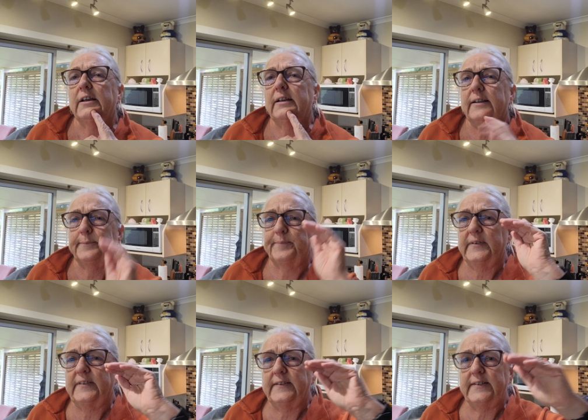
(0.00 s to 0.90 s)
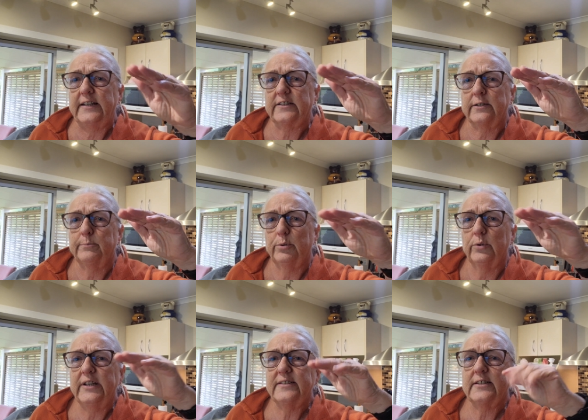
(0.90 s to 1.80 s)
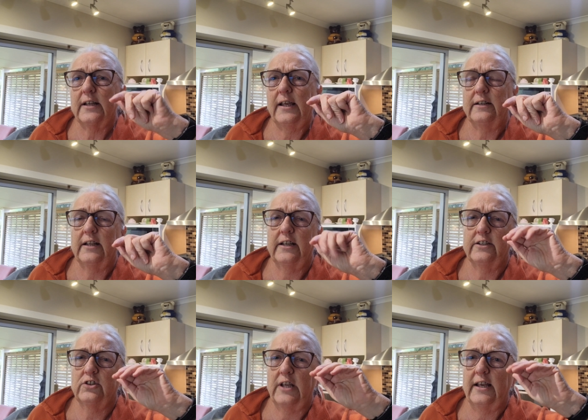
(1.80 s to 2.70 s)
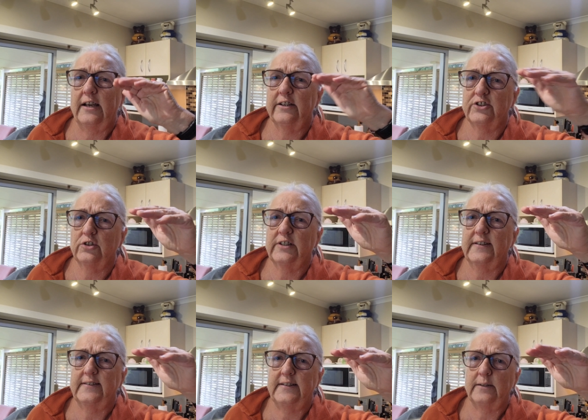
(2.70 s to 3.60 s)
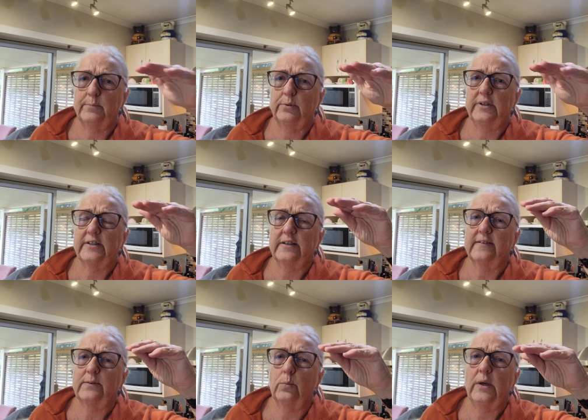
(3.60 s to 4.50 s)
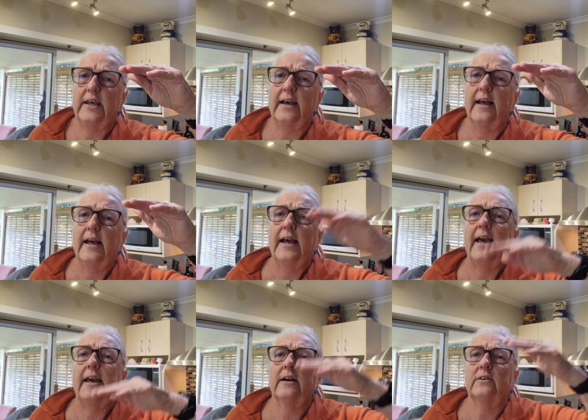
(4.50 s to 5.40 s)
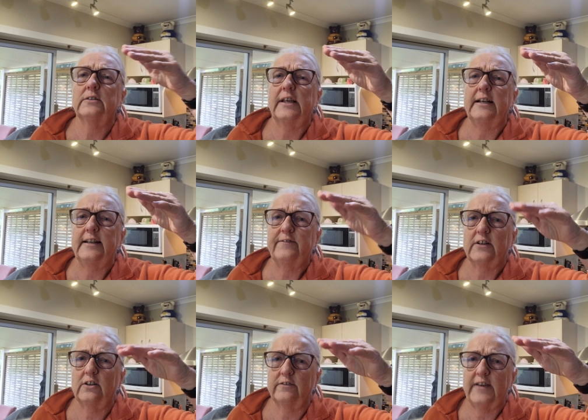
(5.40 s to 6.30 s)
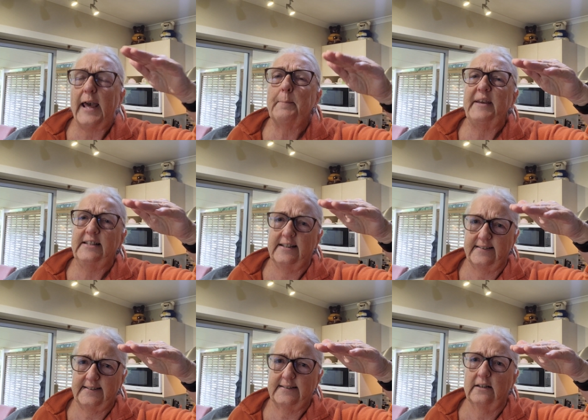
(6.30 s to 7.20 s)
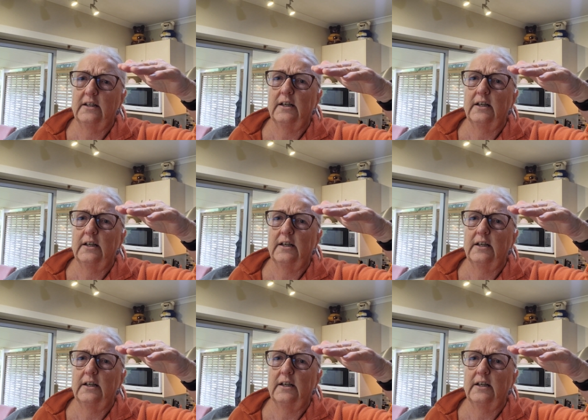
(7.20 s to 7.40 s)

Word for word: um, set point, and a hedonic set point is where our level of happiness